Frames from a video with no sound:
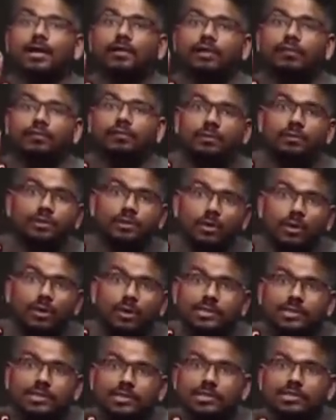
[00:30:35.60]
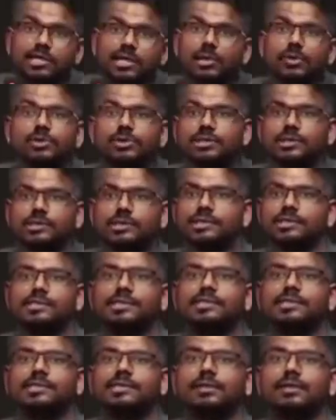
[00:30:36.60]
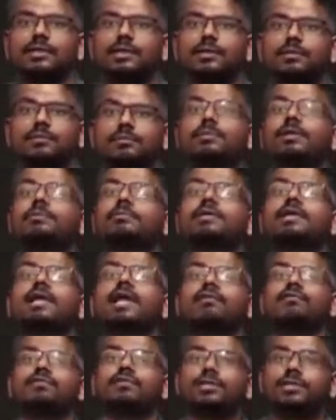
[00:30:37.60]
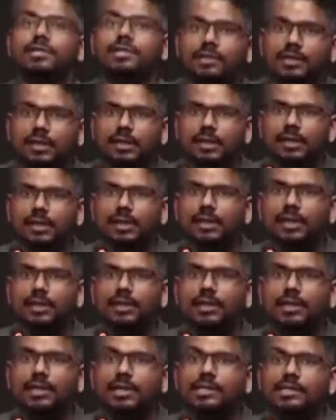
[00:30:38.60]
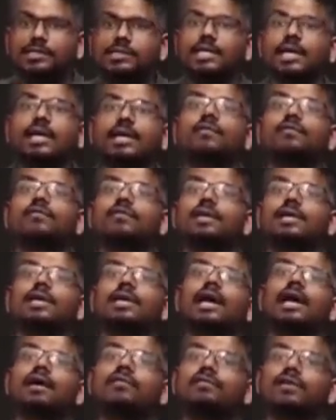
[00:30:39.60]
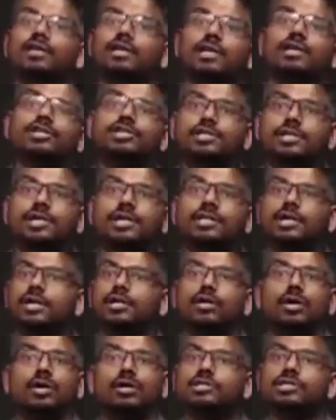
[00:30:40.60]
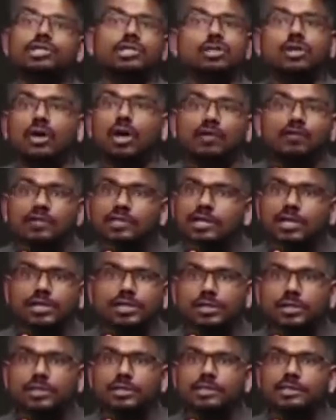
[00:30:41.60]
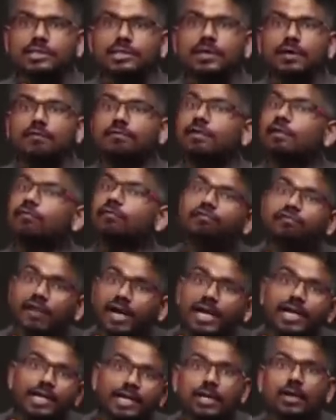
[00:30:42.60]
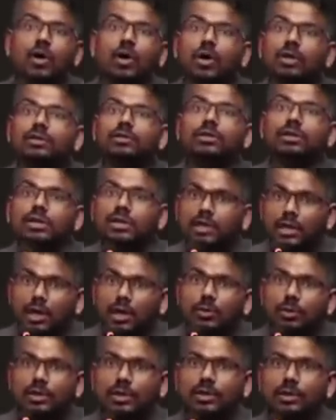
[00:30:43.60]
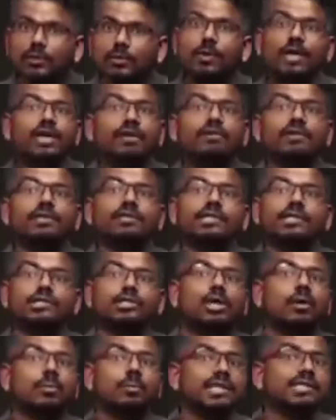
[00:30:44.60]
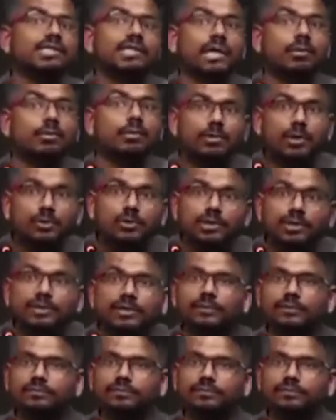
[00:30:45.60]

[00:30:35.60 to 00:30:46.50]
From those institutions, people have written saying, we have initiated not just conversations, we are fighting on the ground whenever these topics come about.